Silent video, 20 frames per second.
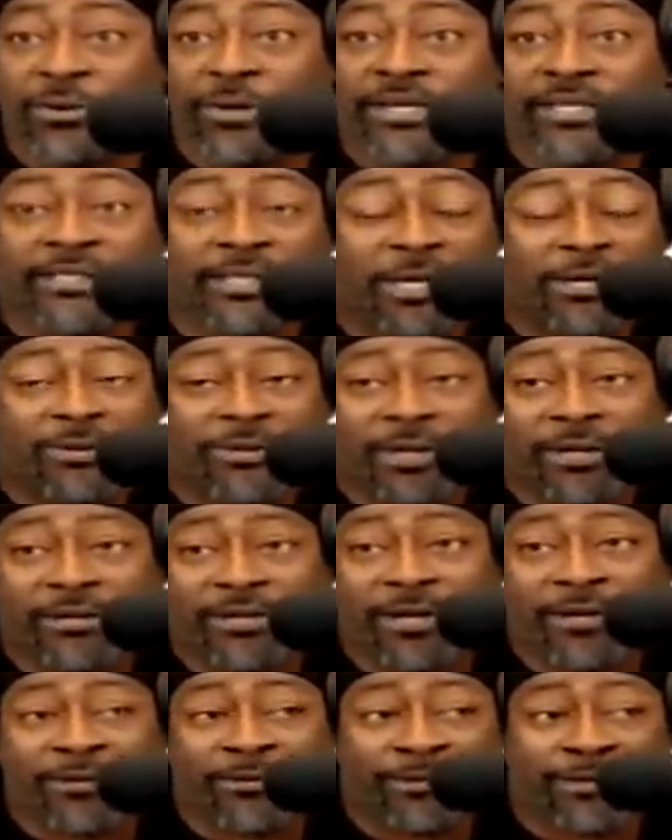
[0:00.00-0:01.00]
Don't, don't,
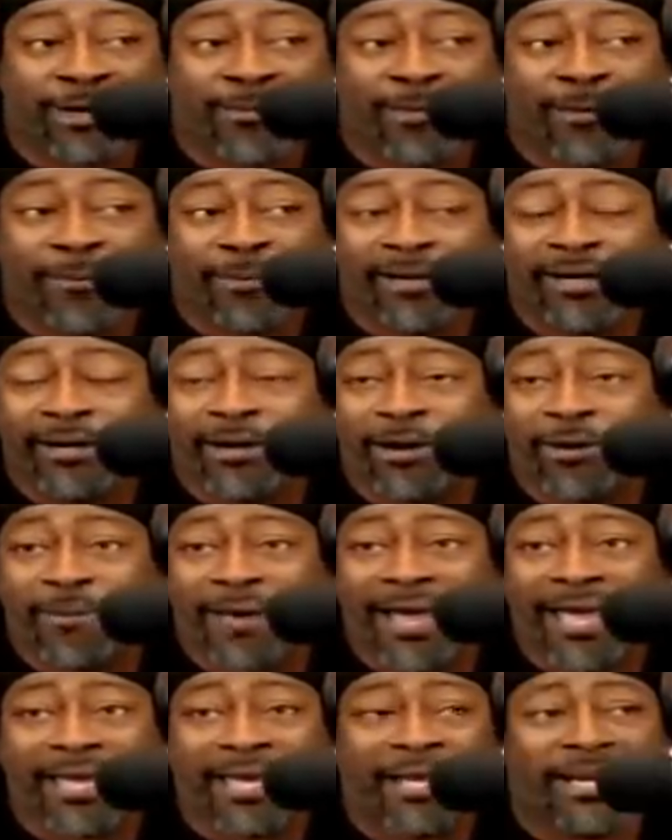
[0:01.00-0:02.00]
don't, don't be pulling on my
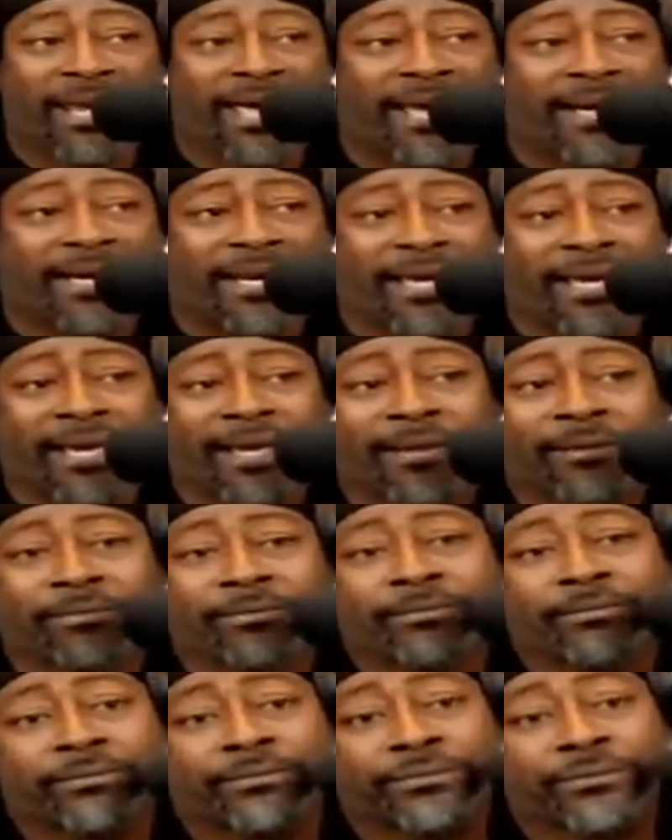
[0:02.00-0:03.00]
hair like that.
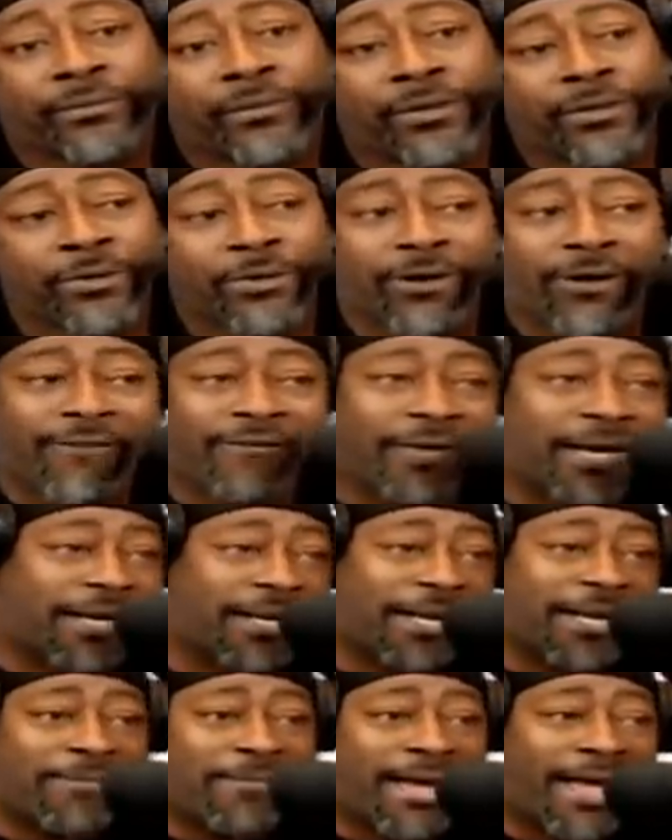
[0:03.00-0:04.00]
You gonna fuck up
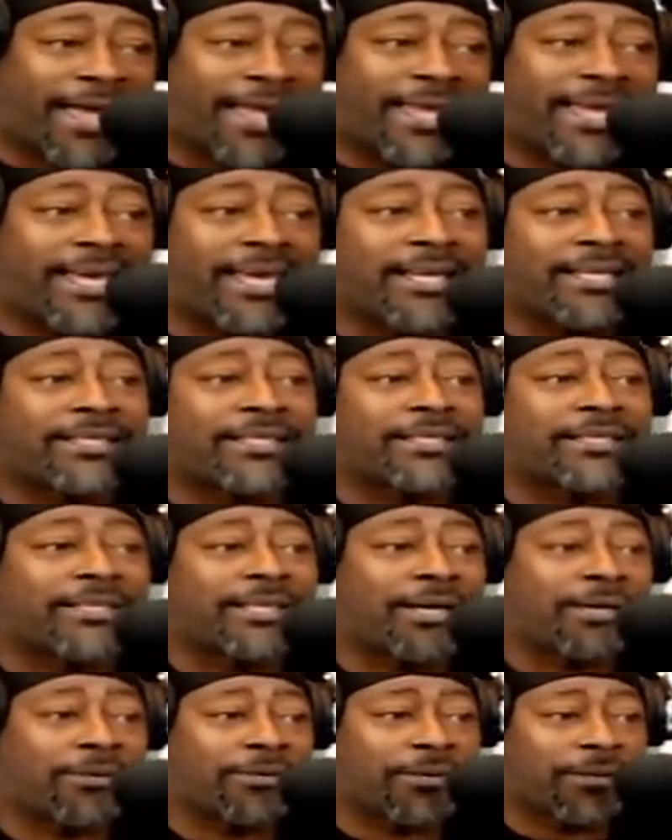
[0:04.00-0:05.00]
my edges. Don't,
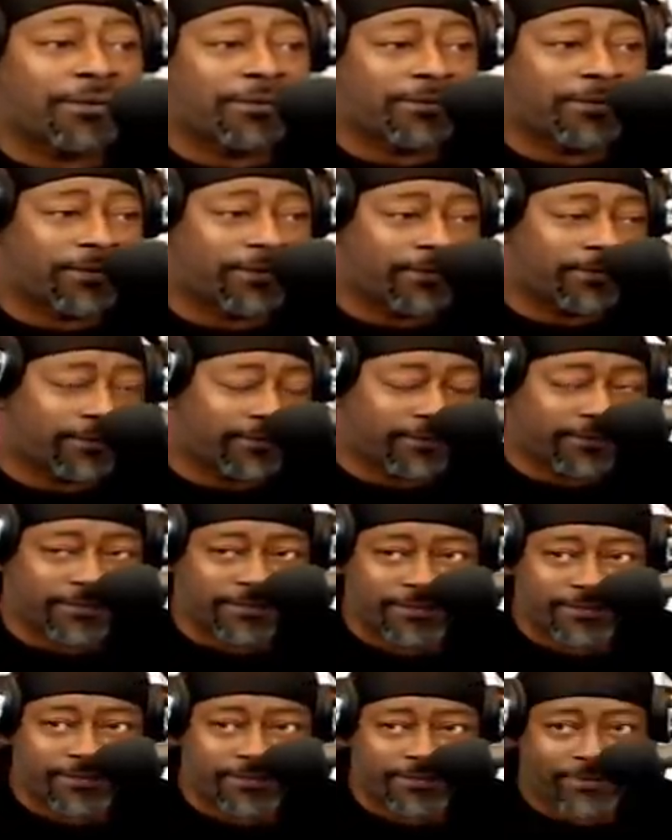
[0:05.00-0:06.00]
don't, don't, don't
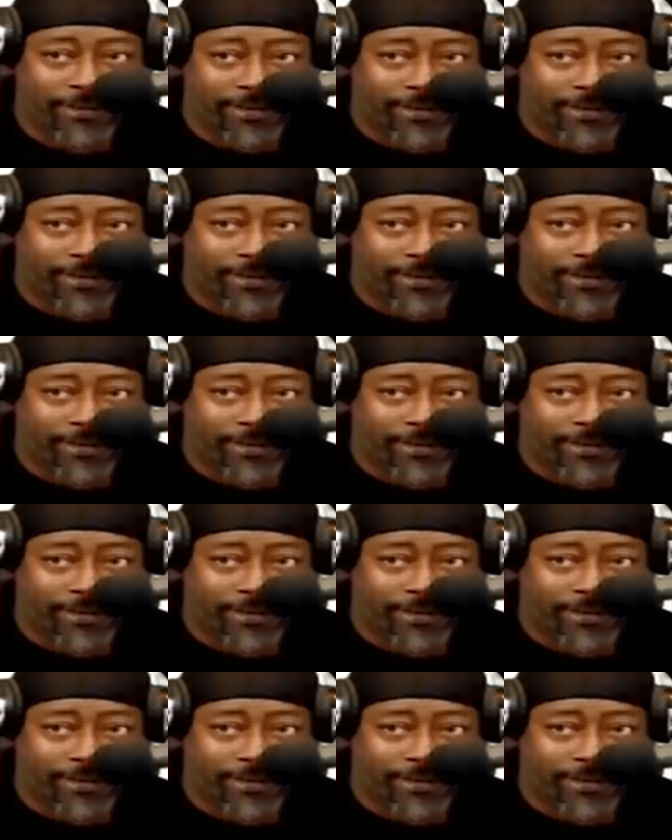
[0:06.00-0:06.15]
do that.